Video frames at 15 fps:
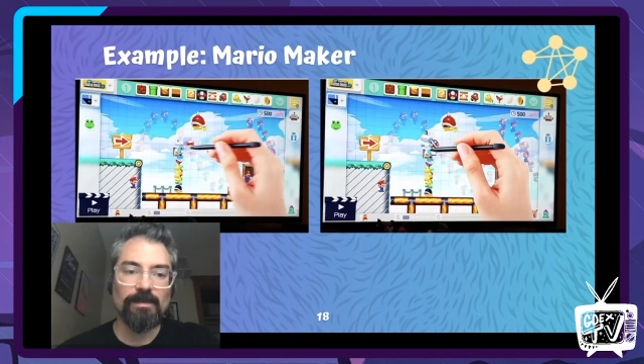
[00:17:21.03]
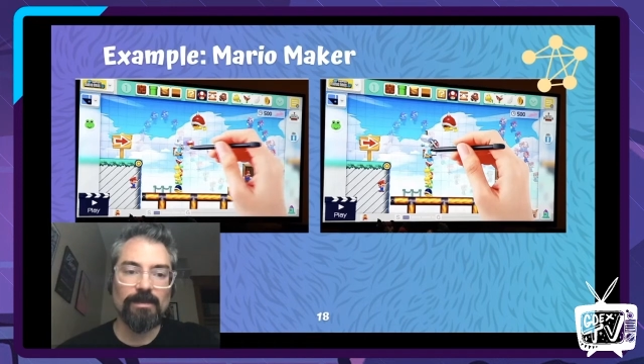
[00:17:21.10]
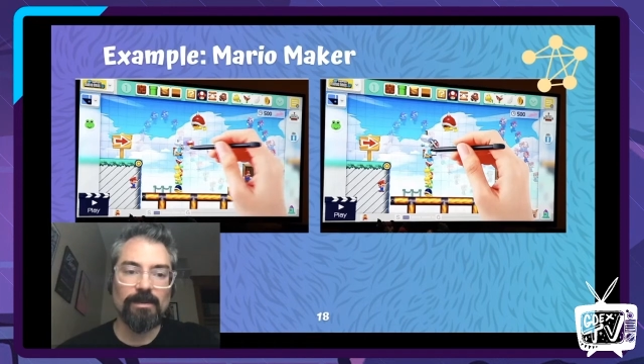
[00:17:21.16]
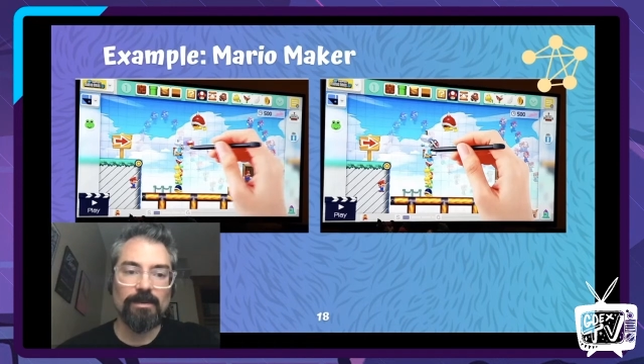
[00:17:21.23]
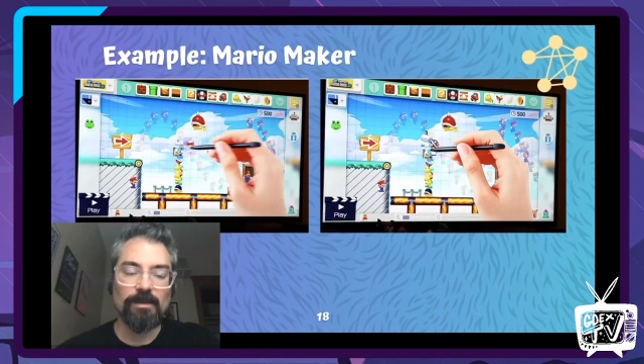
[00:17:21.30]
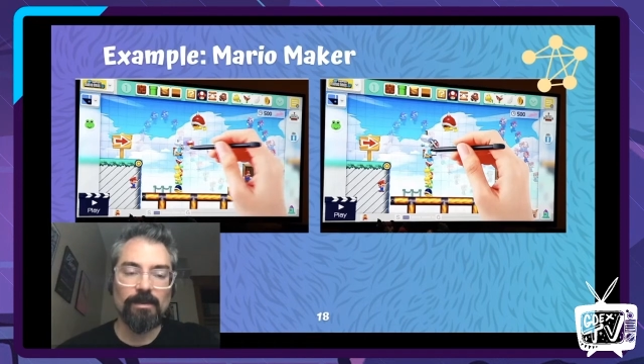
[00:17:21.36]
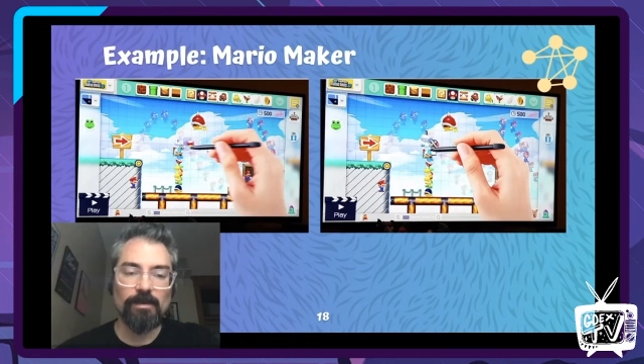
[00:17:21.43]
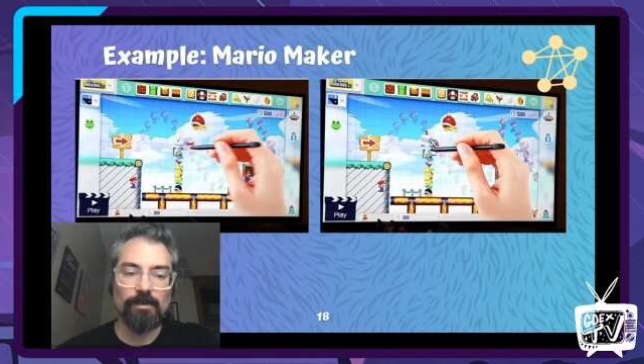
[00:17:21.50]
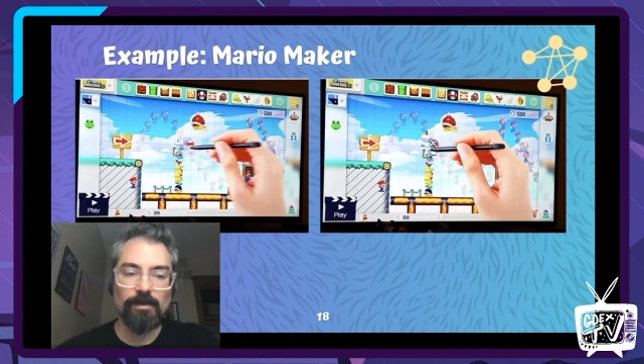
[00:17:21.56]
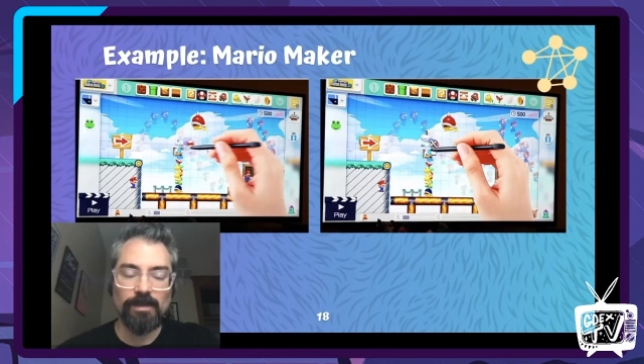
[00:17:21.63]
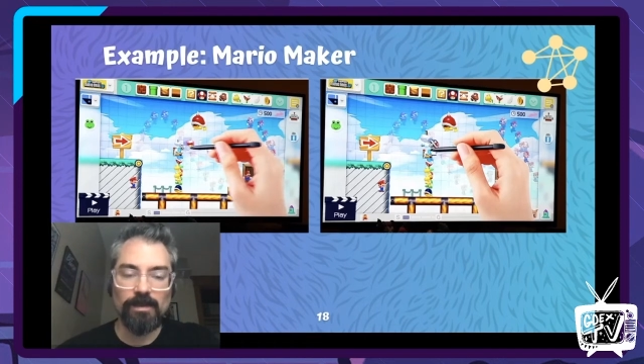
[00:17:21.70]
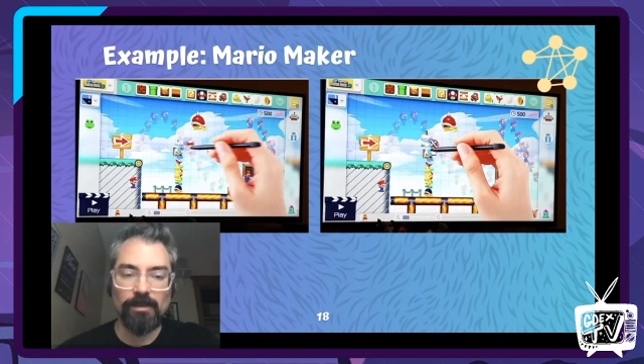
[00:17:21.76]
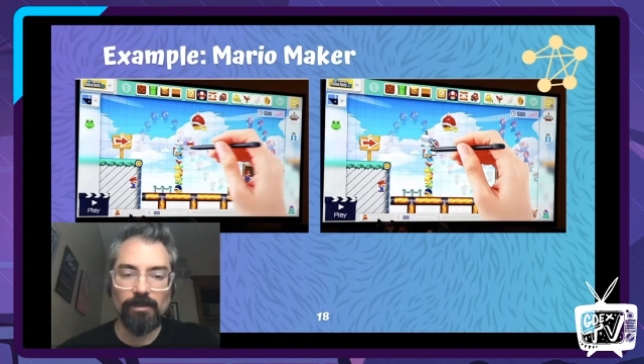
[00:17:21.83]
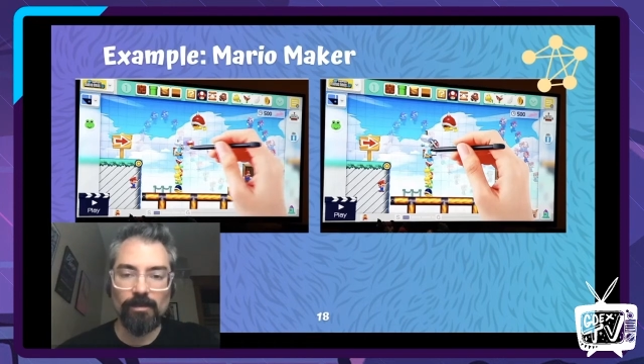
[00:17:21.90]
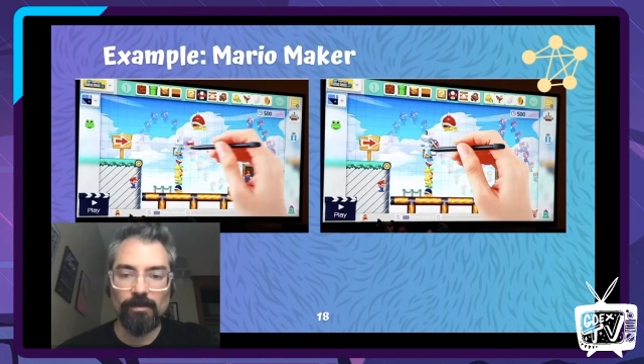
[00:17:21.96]
you know,
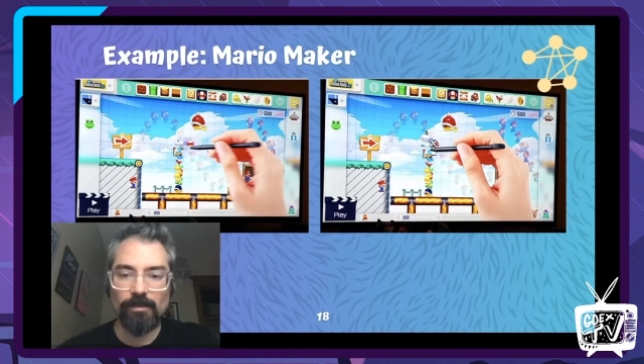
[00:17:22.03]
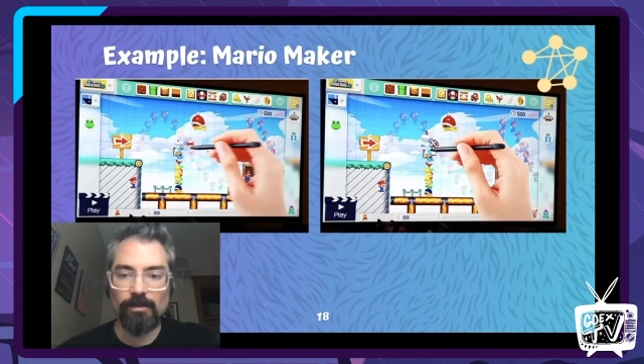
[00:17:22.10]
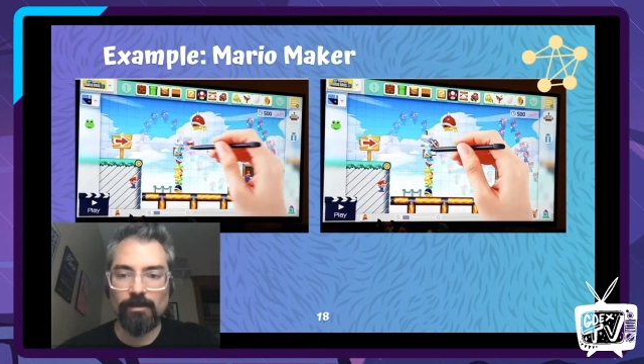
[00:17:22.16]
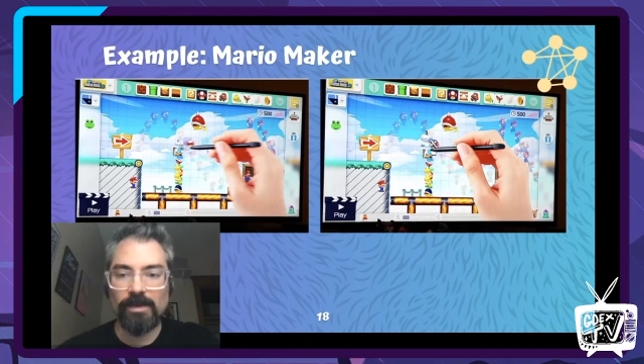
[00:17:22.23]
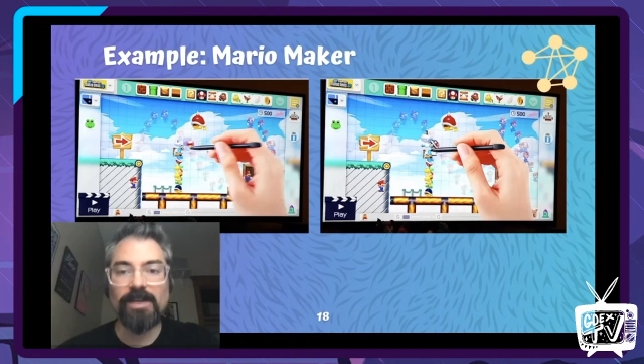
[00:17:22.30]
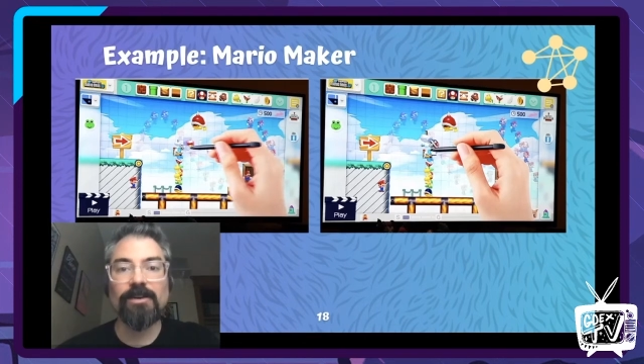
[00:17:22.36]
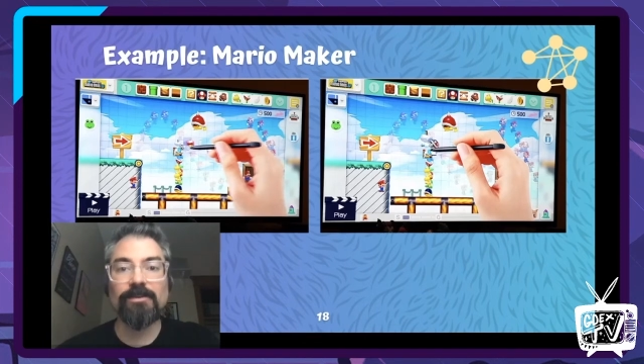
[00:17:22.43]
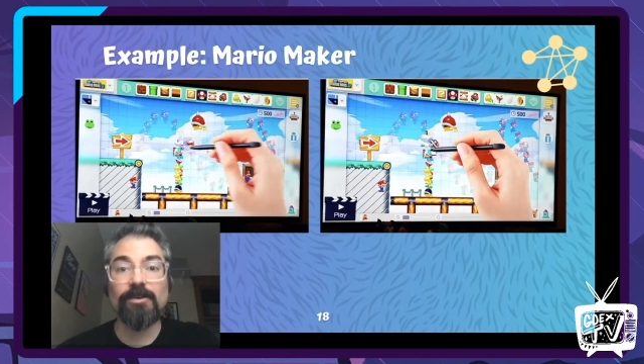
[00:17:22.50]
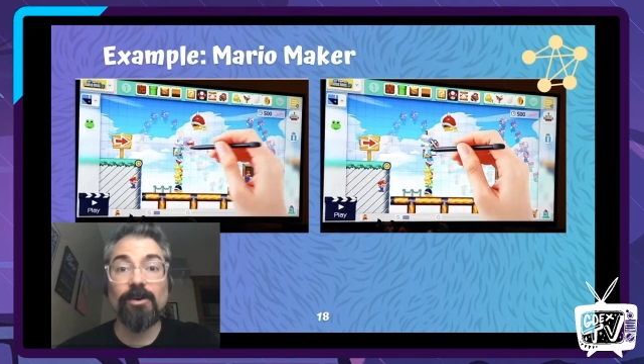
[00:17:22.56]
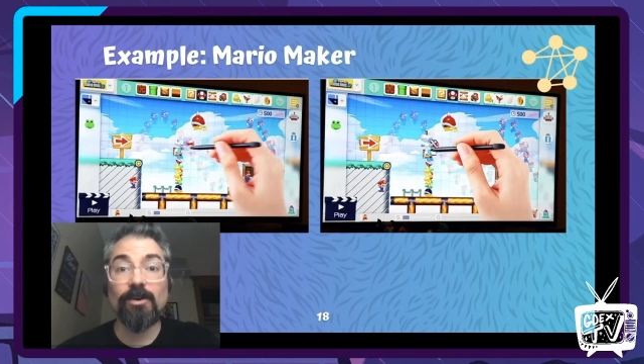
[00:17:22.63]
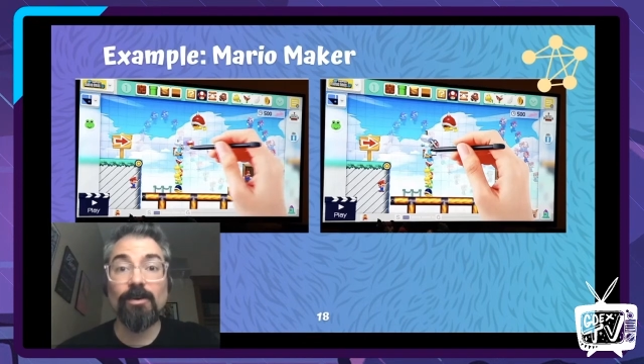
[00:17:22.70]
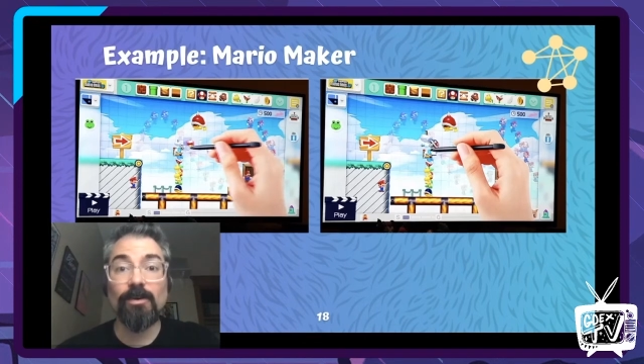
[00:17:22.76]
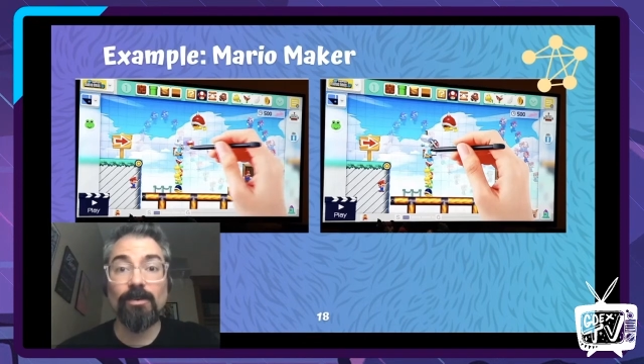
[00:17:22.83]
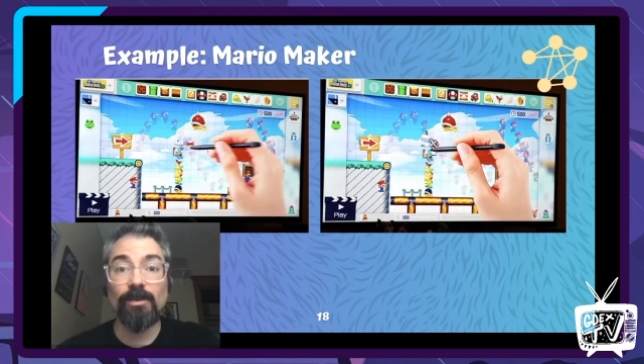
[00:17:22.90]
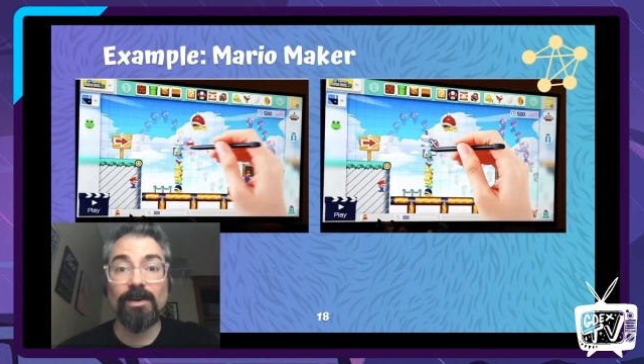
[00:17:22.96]
we all
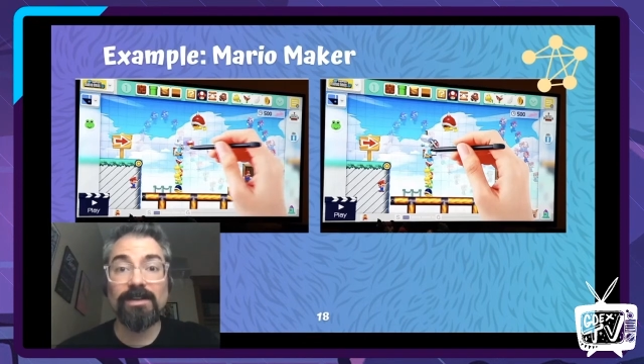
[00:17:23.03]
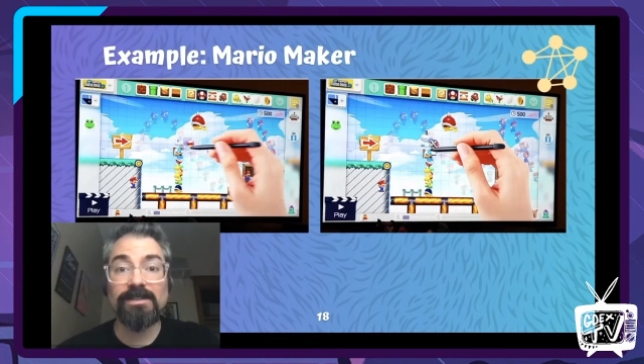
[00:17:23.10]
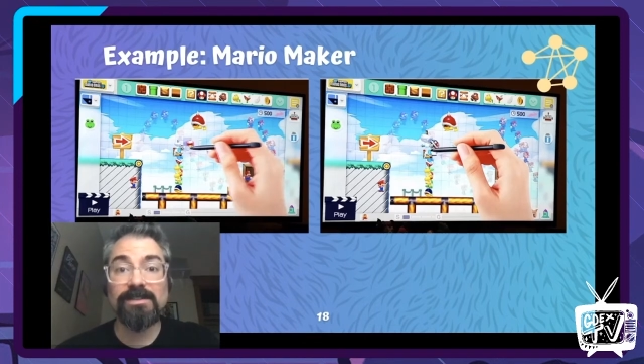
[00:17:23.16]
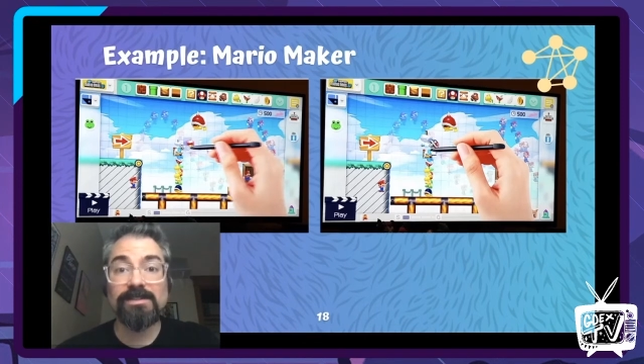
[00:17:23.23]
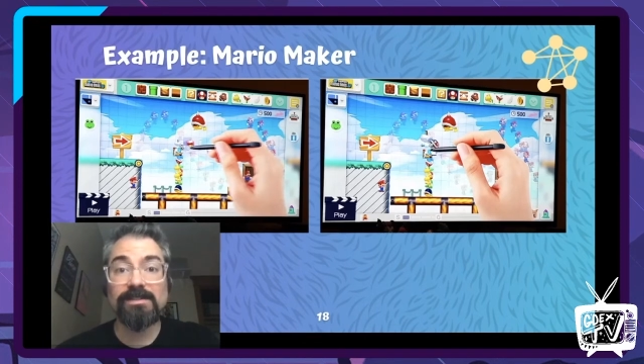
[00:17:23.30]
know what